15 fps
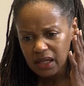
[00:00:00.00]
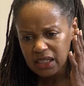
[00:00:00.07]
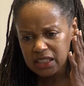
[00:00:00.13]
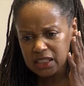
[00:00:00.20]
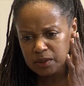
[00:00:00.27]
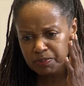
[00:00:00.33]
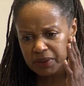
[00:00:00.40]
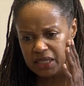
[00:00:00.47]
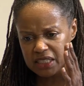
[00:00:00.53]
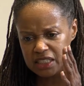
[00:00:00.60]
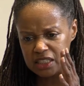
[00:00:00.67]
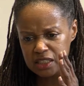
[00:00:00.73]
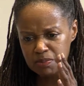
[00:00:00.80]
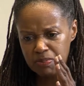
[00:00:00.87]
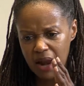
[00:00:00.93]

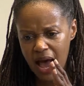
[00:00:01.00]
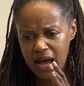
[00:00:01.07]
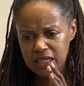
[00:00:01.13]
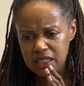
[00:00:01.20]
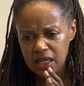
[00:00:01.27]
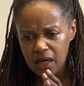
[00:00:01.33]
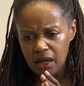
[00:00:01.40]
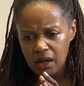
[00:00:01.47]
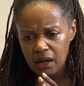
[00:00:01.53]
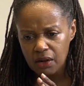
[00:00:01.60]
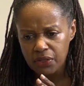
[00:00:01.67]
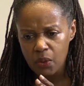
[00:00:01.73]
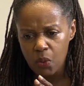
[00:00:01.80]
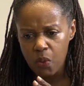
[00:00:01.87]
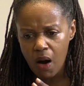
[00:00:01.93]
Splish, splash,
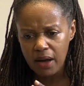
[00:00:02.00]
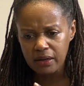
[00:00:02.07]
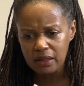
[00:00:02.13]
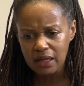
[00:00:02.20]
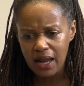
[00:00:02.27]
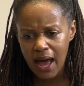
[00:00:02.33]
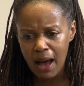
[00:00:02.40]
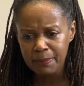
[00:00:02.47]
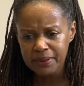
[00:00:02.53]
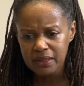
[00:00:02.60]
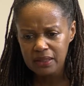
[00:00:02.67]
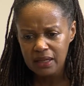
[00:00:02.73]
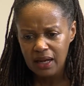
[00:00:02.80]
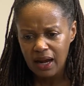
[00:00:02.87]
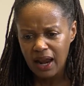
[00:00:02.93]
the water lapped
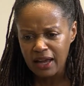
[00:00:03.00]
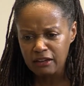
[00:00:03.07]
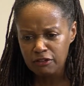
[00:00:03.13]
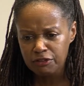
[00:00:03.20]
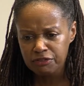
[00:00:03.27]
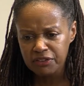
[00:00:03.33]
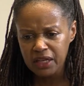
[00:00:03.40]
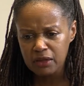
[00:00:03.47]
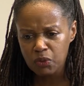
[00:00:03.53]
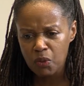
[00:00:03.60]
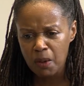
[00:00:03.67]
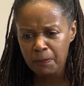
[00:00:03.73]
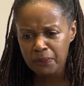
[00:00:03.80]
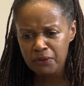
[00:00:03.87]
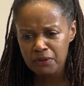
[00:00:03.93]
like feet
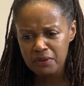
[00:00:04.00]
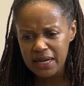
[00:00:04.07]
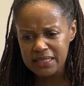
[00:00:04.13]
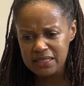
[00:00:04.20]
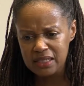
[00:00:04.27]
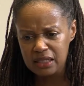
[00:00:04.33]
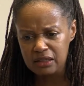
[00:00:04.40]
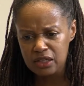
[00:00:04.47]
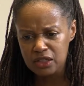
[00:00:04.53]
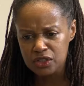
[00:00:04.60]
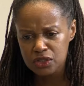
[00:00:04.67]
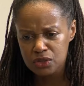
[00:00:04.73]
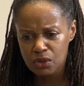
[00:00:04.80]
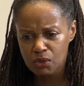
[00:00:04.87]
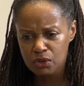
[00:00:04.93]
were pressing their
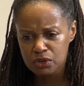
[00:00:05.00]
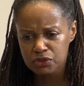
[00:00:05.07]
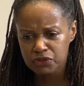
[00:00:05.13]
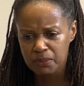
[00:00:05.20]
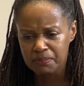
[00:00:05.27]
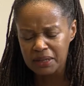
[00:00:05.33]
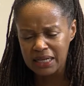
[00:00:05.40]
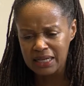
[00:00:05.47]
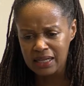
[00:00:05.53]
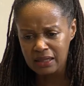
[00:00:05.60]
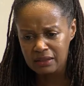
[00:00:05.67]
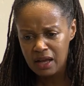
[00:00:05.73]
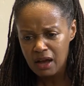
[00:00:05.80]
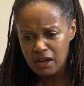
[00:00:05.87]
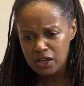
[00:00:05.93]
soles from beneath
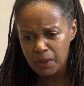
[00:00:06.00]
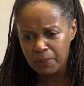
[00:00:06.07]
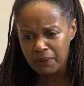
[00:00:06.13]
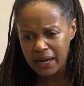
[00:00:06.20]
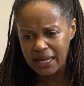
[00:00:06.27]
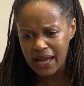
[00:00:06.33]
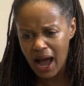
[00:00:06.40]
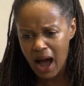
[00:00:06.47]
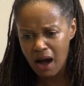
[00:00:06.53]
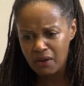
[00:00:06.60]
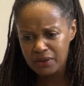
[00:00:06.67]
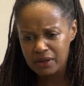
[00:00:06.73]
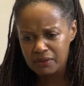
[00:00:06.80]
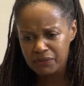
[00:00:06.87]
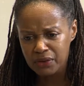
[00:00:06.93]
to break
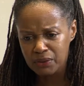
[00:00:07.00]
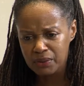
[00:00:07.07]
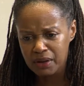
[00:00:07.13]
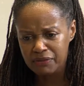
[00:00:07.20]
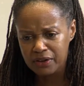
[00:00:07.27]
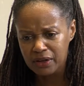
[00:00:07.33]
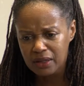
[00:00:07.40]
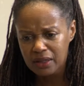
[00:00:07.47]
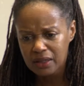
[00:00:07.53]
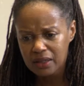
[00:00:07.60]
out of the river.